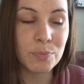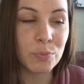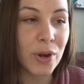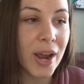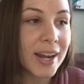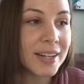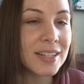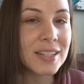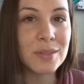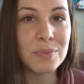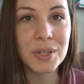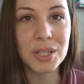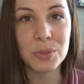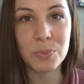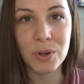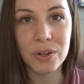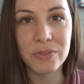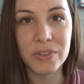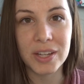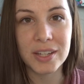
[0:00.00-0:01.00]
Practice makes
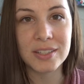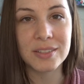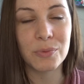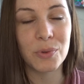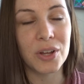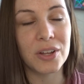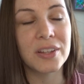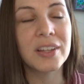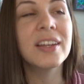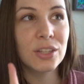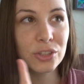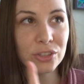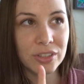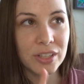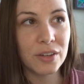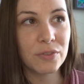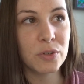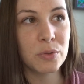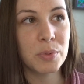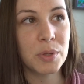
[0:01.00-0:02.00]
perfect. Well, you'll
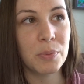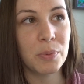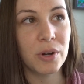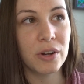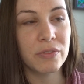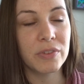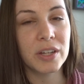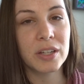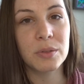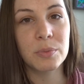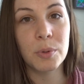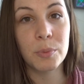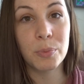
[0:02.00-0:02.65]
never be perfect,